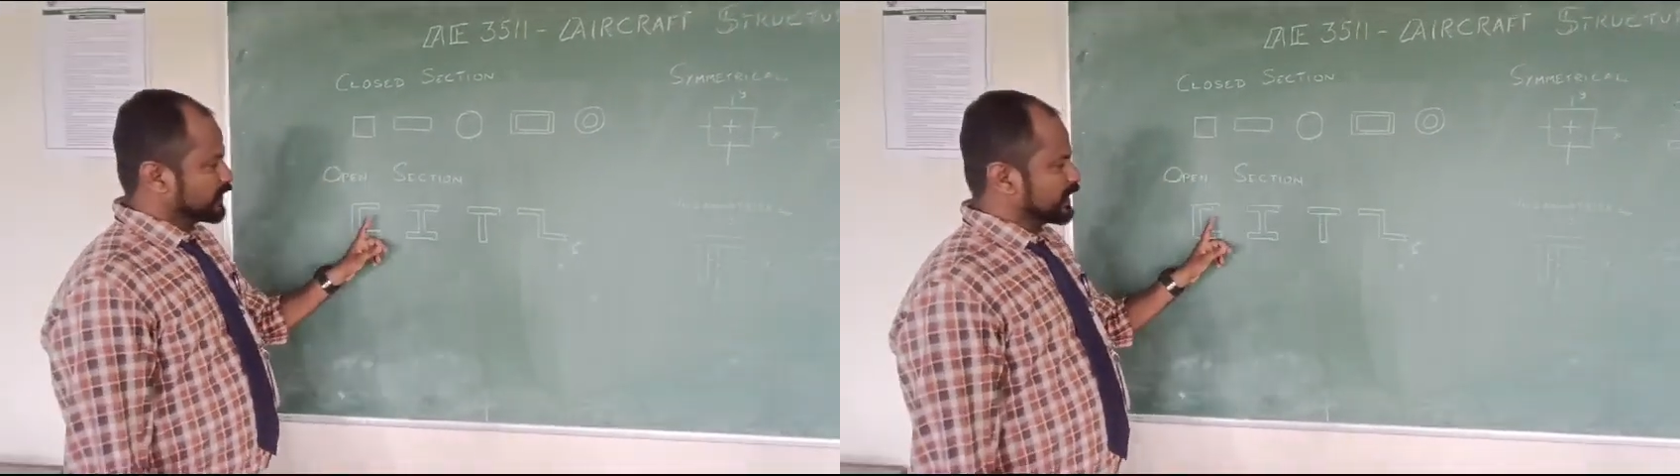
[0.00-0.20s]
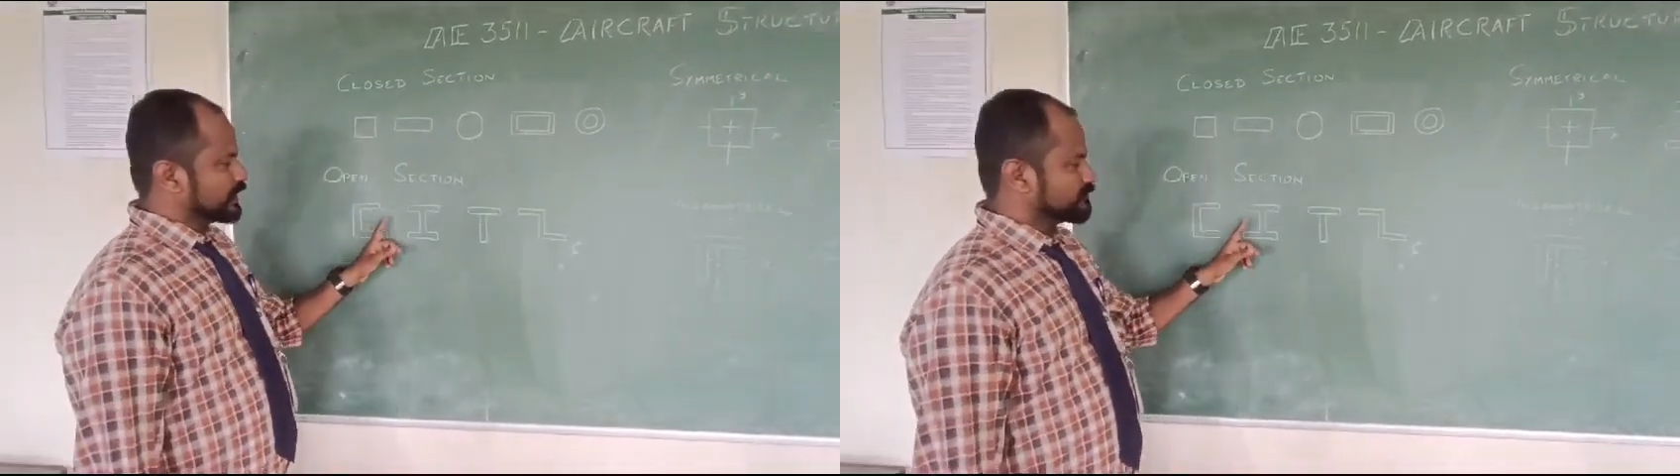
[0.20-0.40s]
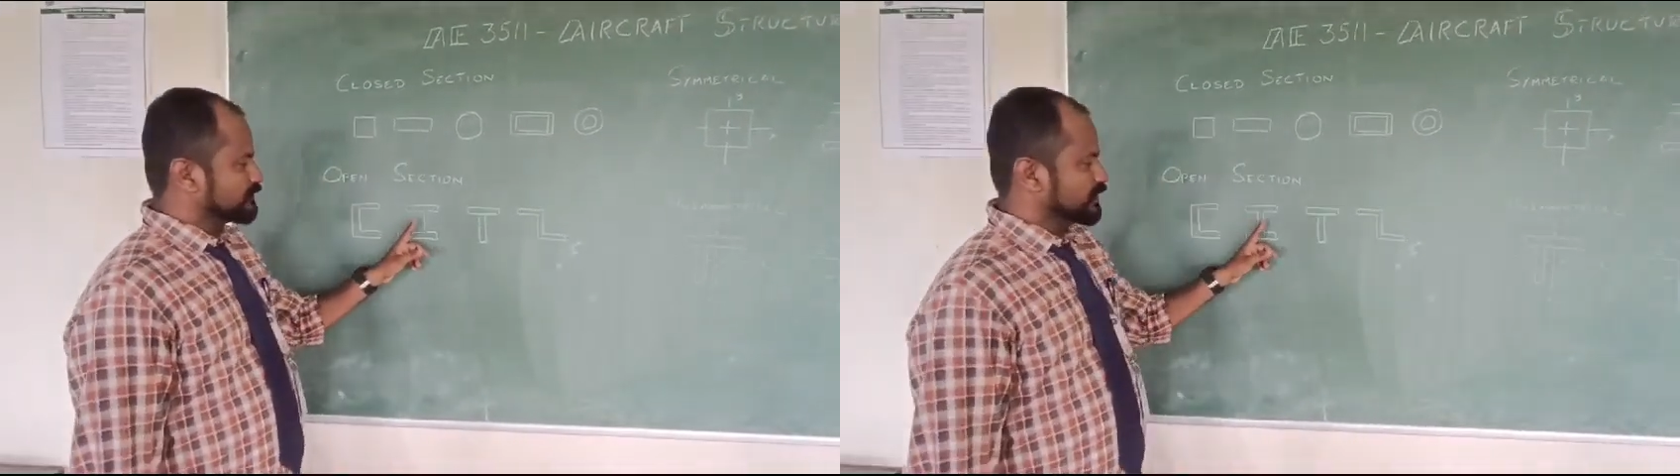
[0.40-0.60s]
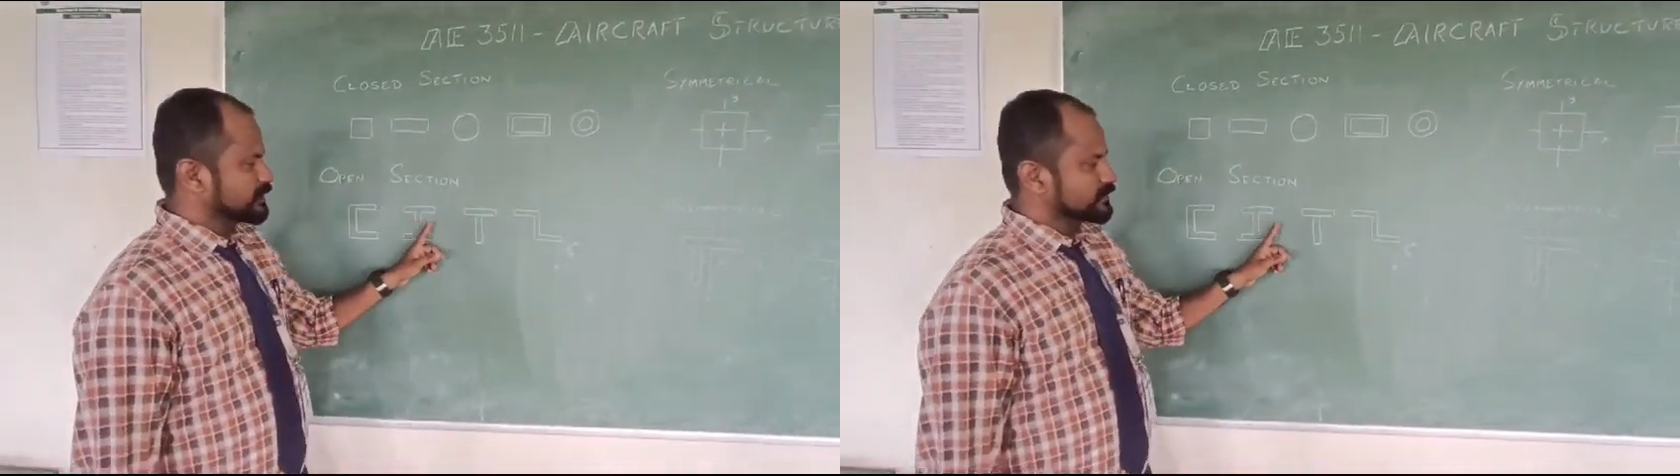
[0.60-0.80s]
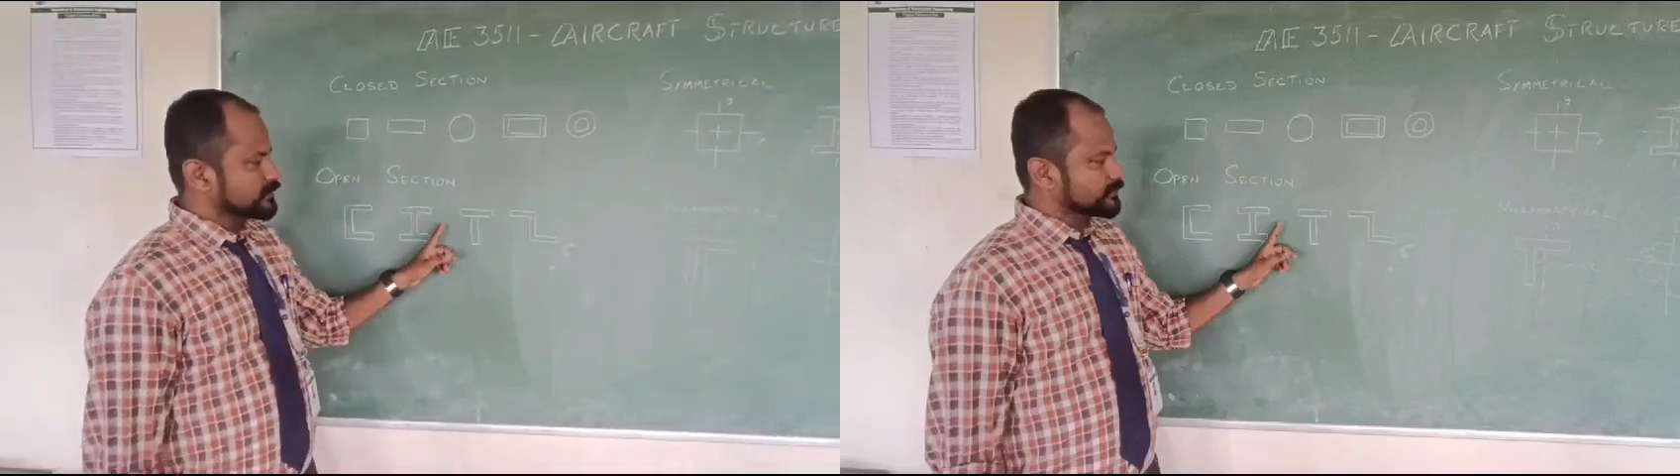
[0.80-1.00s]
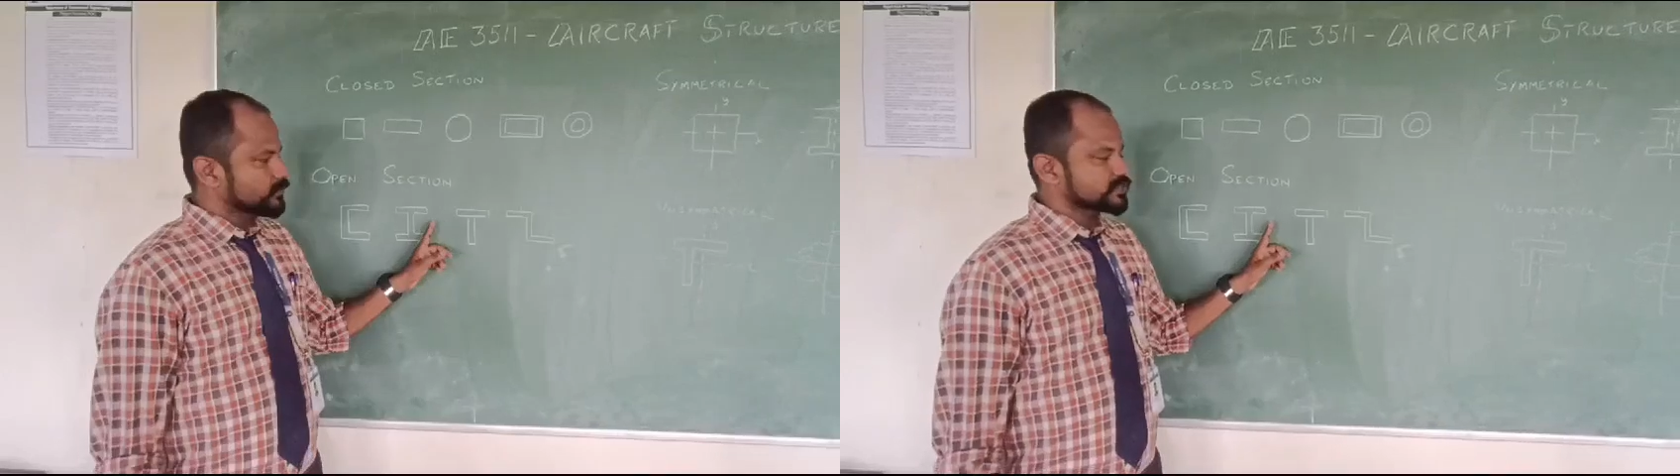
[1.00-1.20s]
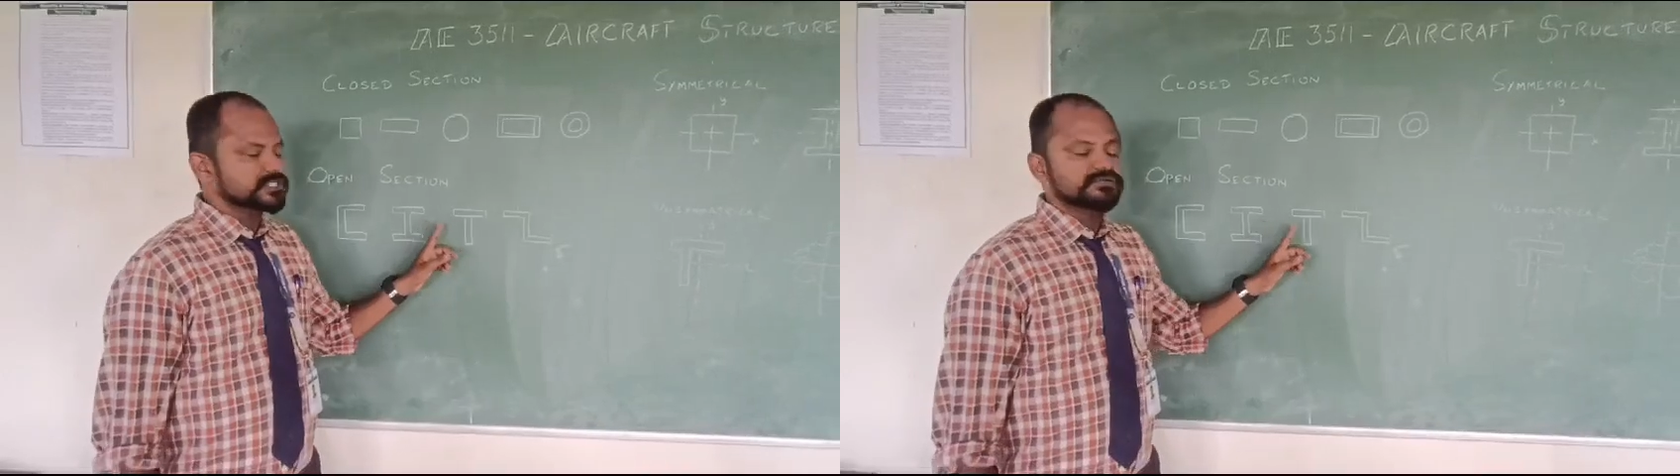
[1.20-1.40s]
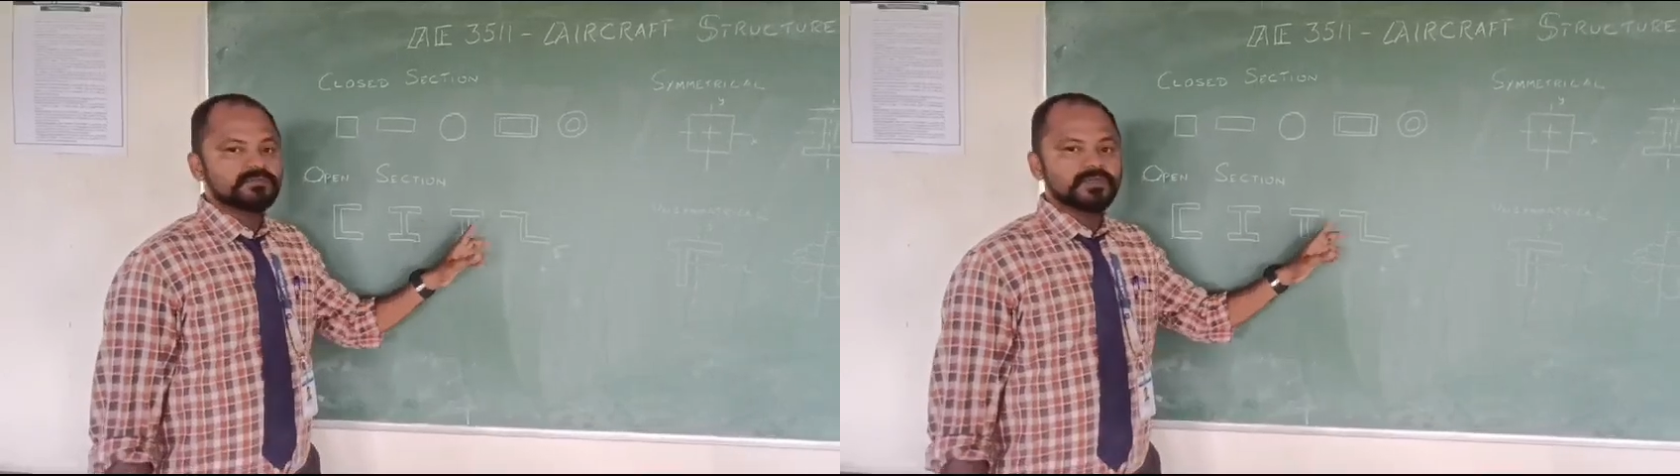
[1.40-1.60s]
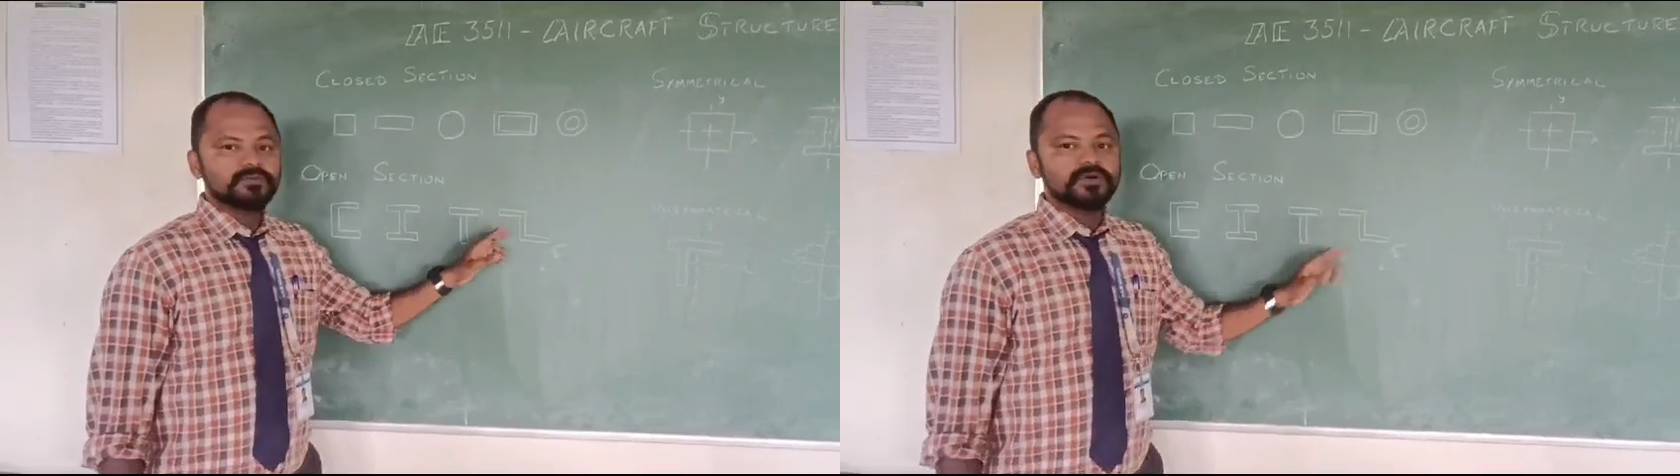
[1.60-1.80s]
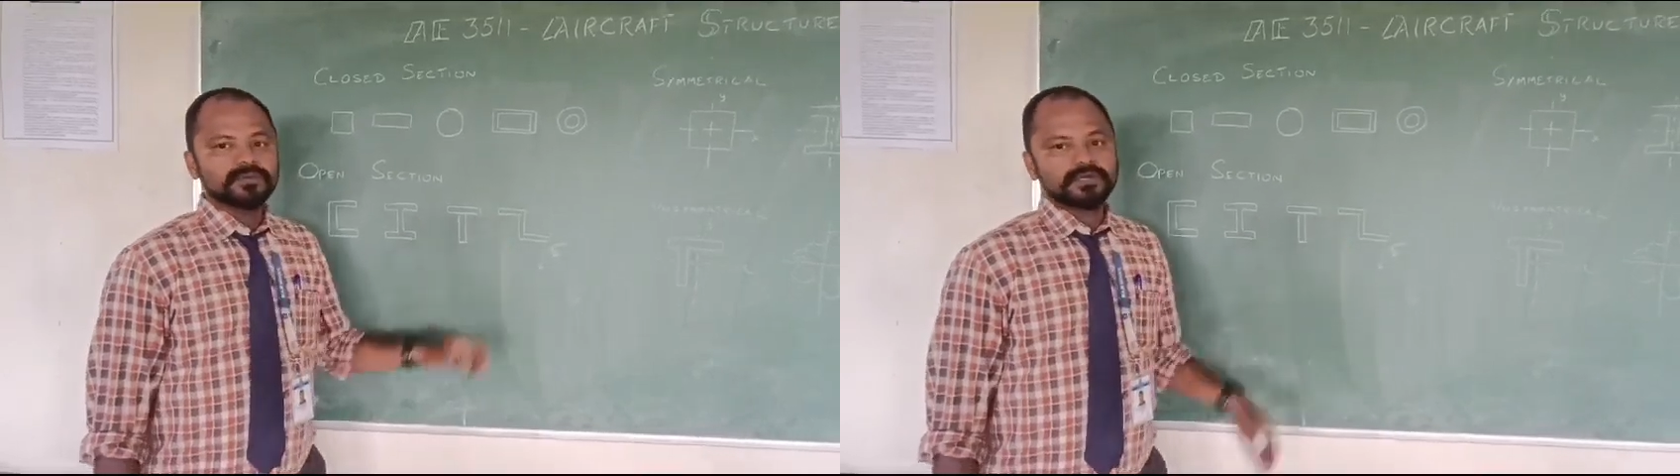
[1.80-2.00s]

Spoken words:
end of the portion will be open.